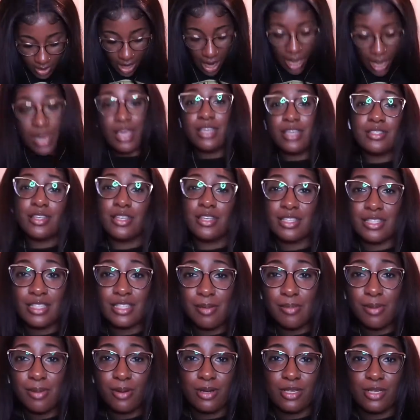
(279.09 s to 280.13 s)
Let's unzip
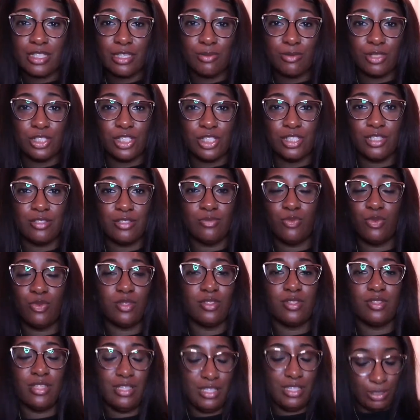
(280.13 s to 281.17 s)
her and see what she's
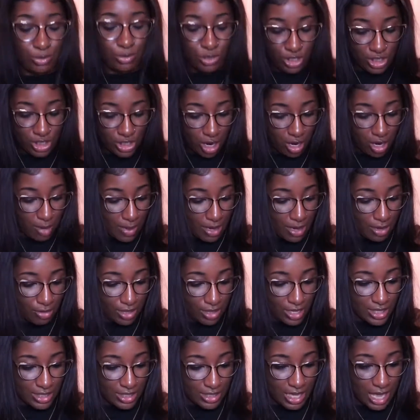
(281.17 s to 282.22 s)
talking about on the
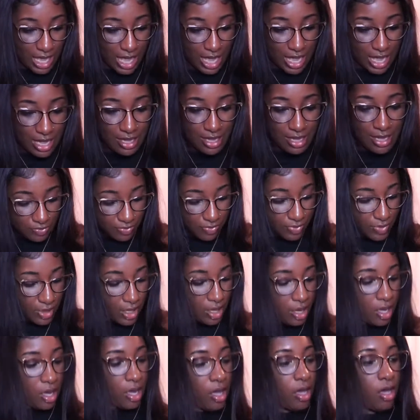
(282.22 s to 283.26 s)
inside.
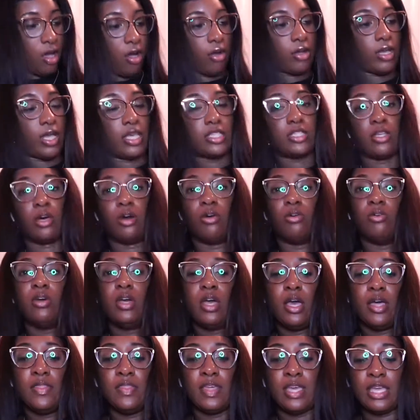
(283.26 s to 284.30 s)
Okay, so
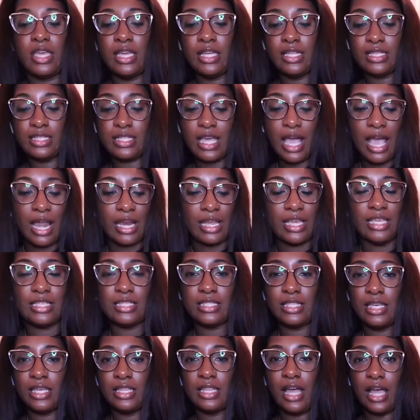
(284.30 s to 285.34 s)
the inside
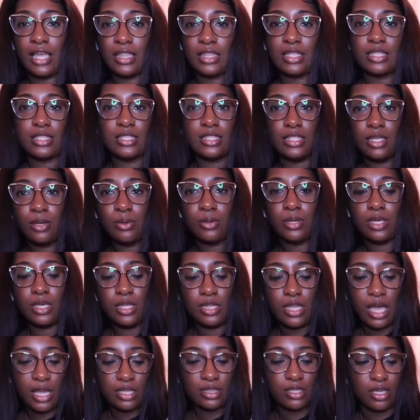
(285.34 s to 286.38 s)
isn't like the silky
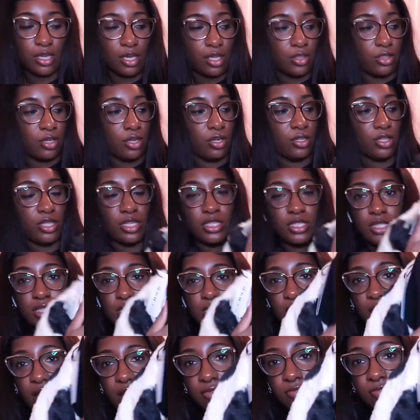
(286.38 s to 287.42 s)
like the other. This is
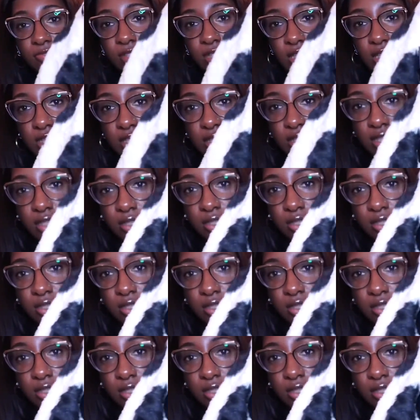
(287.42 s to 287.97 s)
like fleece.